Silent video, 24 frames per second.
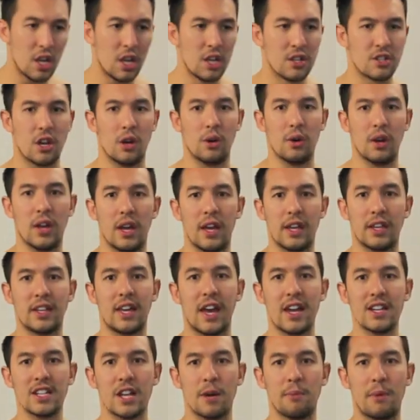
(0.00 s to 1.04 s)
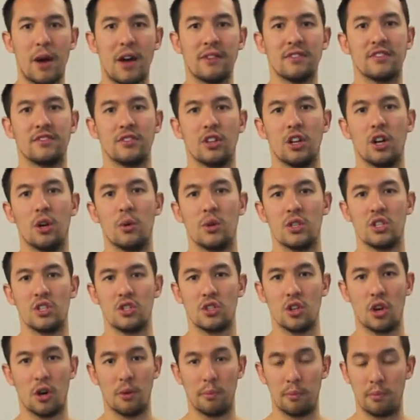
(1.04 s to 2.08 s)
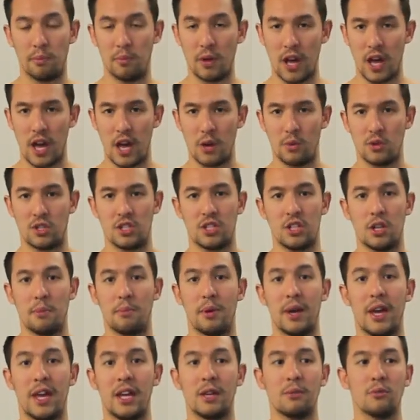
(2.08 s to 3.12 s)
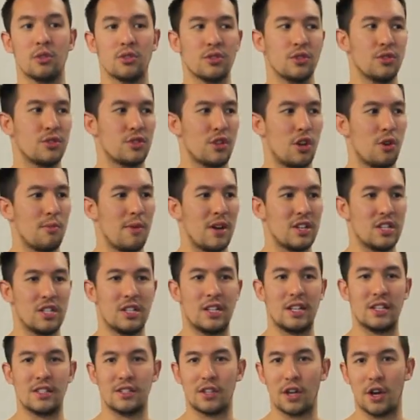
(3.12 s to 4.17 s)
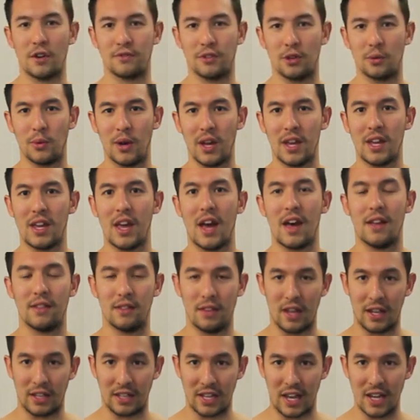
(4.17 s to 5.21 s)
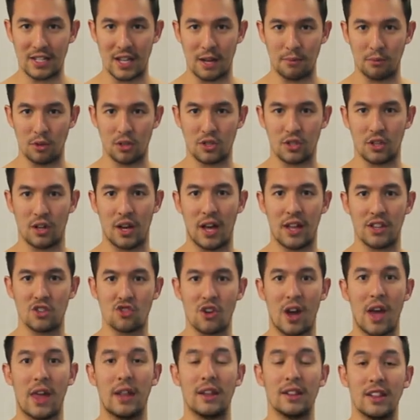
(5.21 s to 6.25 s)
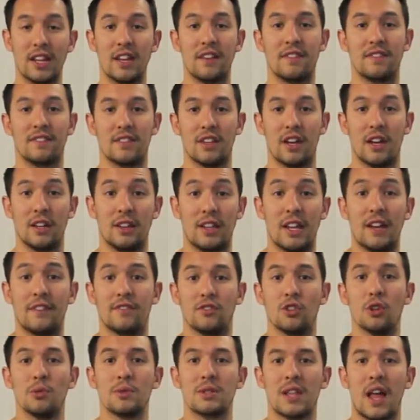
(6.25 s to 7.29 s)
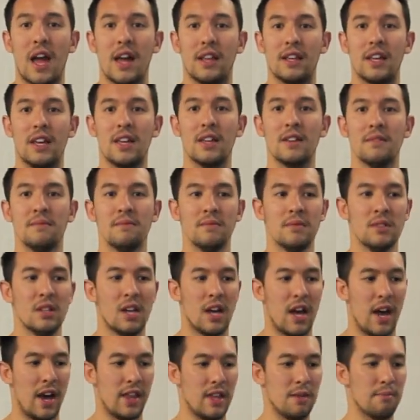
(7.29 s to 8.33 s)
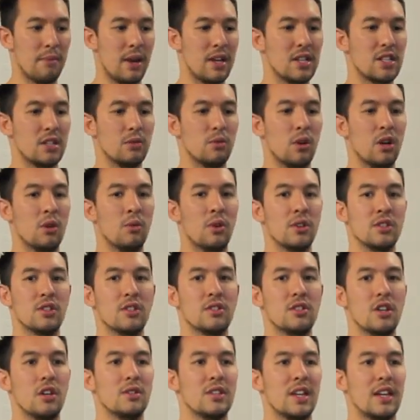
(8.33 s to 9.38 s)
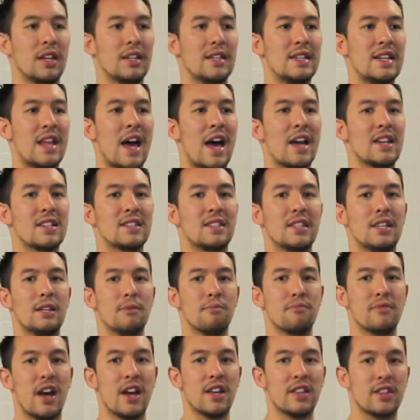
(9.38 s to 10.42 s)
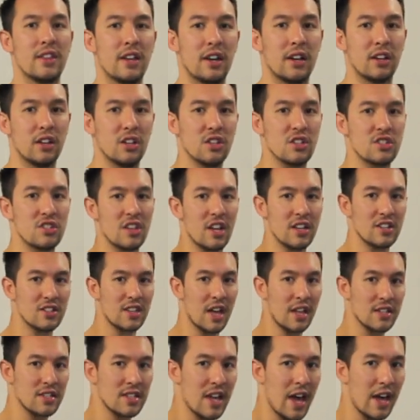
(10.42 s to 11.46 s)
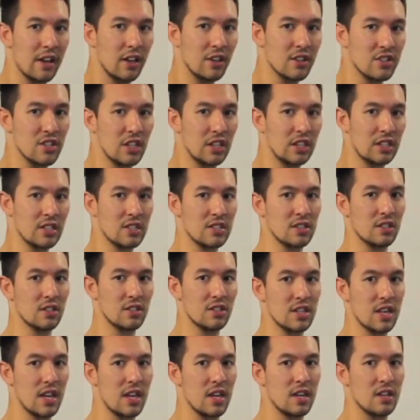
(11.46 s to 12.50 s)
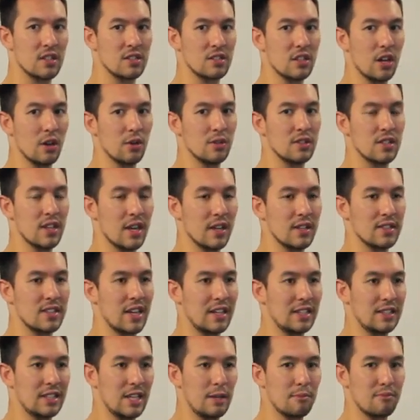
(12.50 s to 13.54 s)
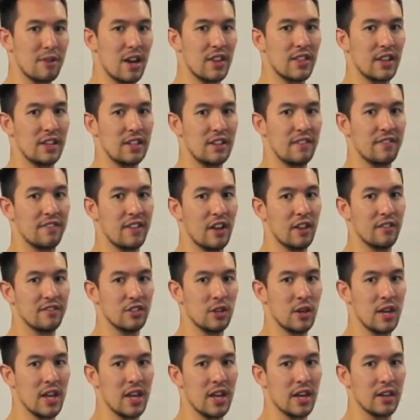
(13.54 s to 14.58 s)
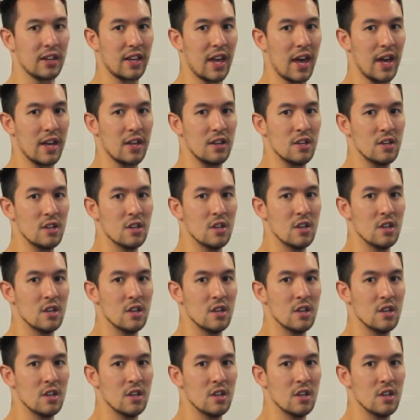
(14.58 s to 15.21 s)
So engage that pelvic floor, which is your peeing muscle. So imagine you need to go for a wee, engage that muscle and try and lift up slightly. And then basically what I want you to do, take a nice deep breath. I'm going to stand side on so you can sort of see. So take a deep breath and you fill through here, okay?